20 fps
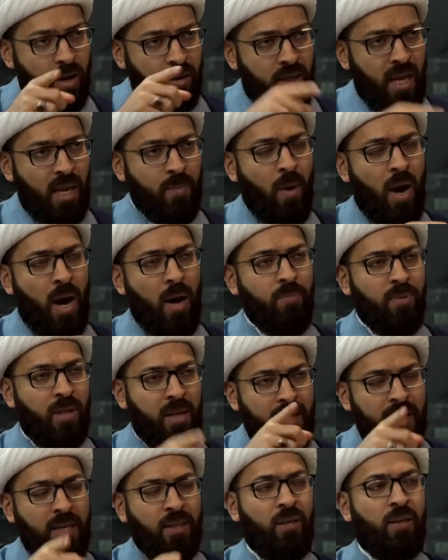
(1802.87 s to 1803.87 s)
the imam, the
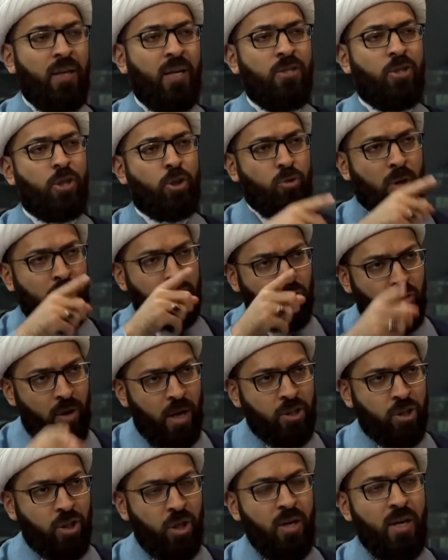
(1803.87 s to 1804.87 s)
leader that is a transgressor,